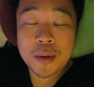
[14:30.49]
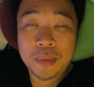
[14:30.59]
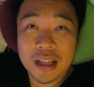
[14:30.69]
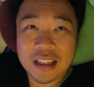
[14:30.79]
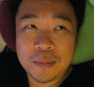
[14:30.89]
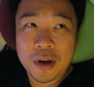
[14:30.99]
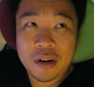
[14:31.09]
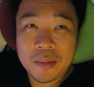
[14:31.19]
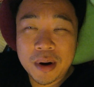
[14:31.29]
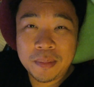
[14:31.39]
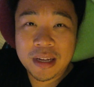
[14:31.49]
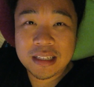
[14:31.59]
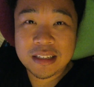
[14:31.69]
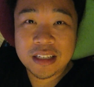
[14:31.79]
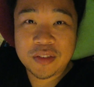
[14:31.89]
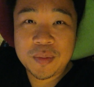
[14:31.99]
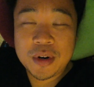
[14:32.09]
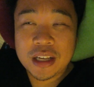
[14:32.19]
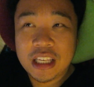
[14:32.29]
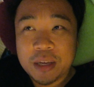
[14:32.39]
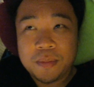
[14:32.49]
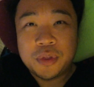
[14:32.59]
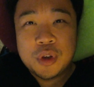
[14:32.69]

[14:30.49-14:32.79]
but like the Pottery Barn plates and stuff, I'm gonna keep